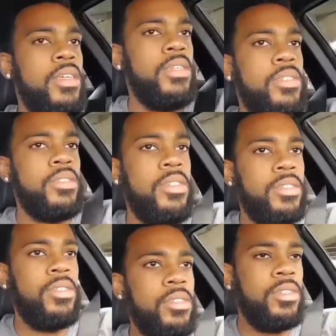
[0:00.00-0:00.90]

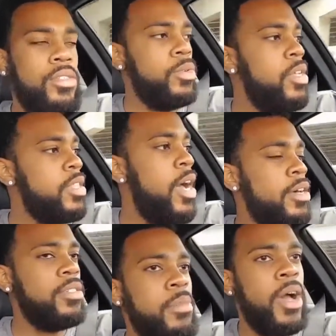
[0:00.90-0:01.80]
20,000 miles on the
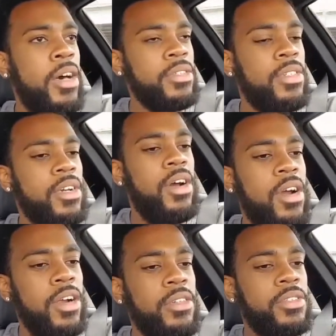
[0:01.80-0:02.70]
car, still
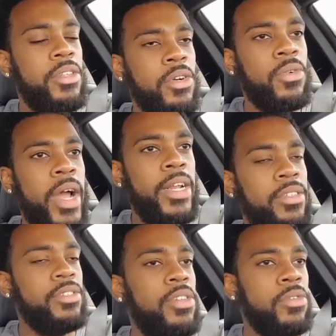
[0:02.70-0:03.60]
riding, still running
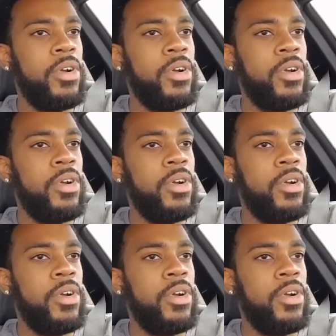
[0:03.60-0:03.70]
strong.